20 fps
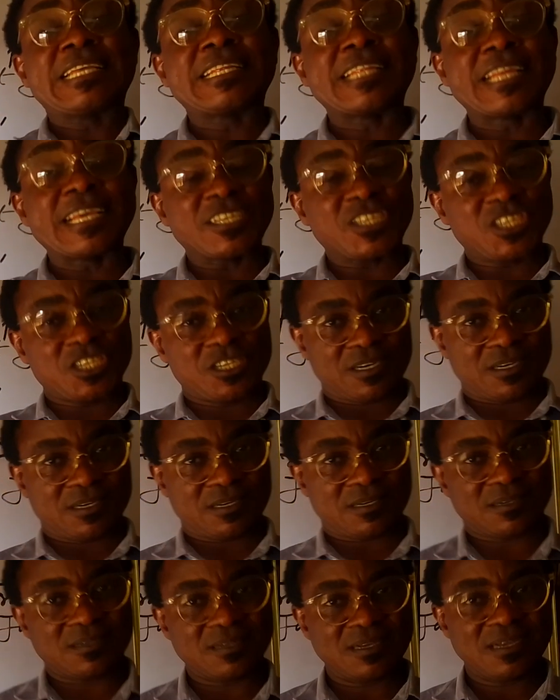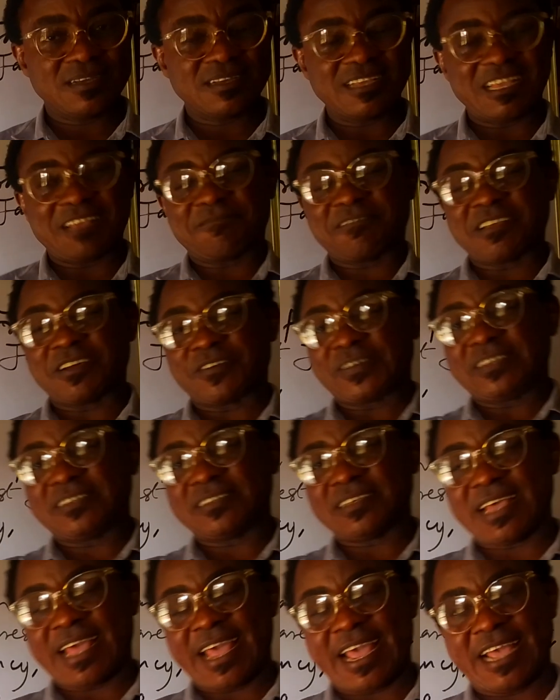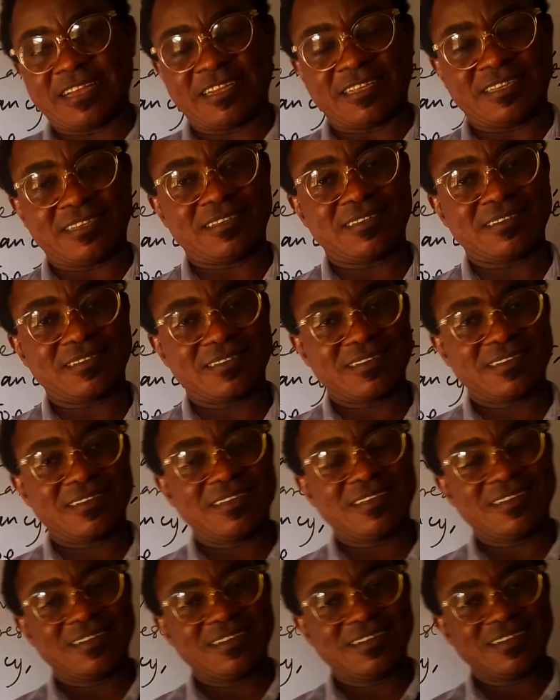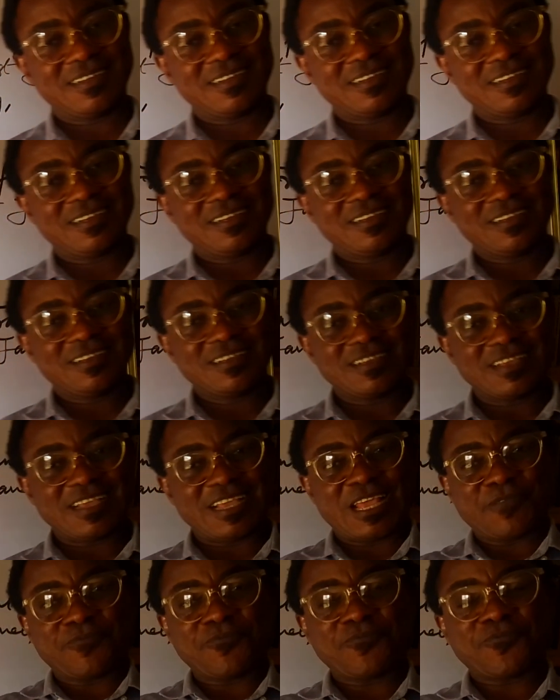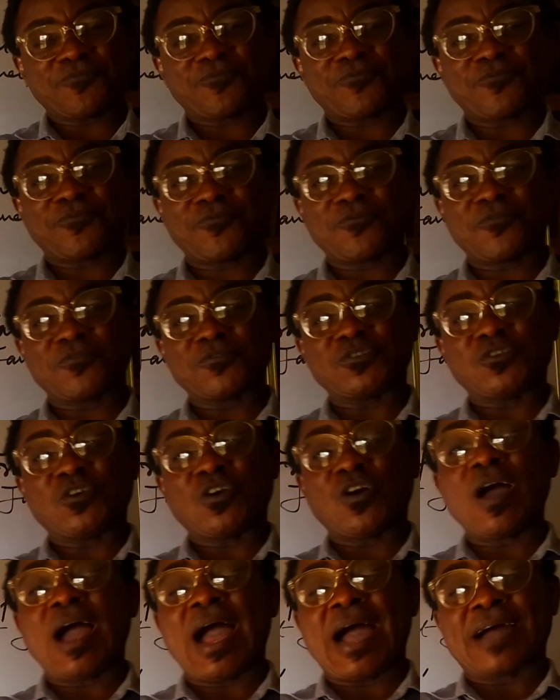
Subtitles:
initial if there is any. If your